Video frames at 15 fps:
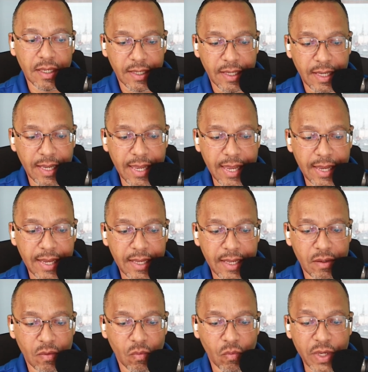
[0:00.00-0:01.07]

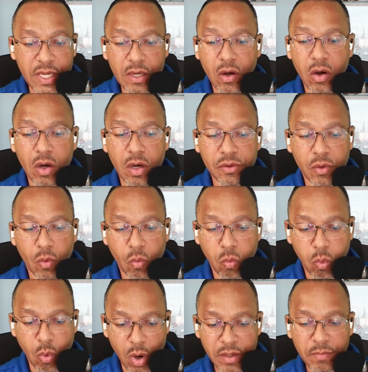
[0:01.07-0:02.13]
And we are the
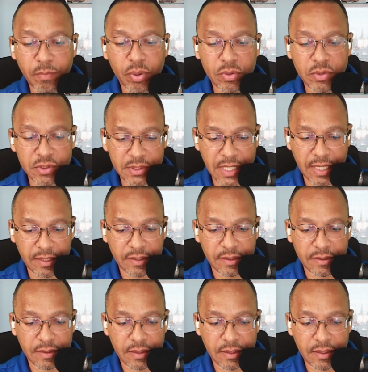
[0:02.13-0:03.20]
1%
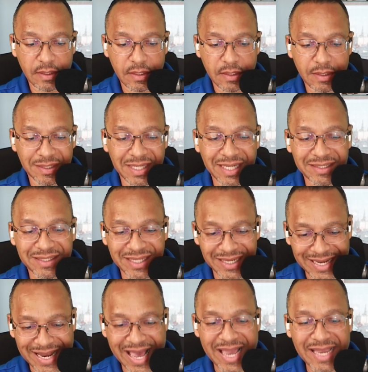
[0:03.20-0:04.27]
that the
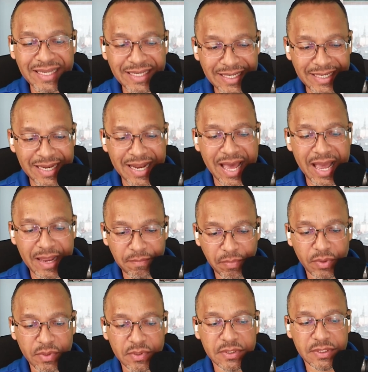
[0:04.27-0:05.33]

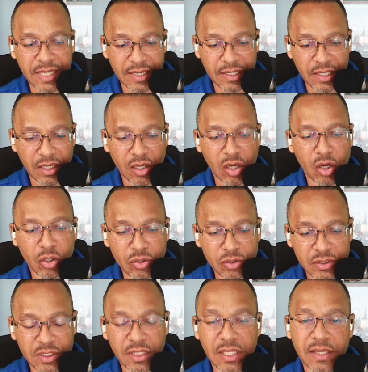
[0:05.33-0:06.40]
99% learn
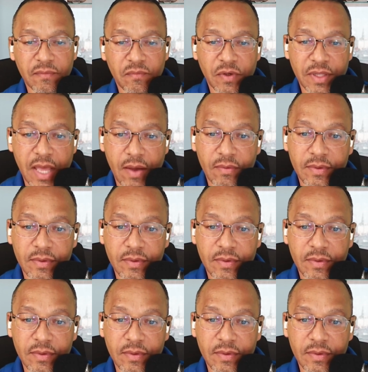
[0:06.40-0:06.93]
to live without.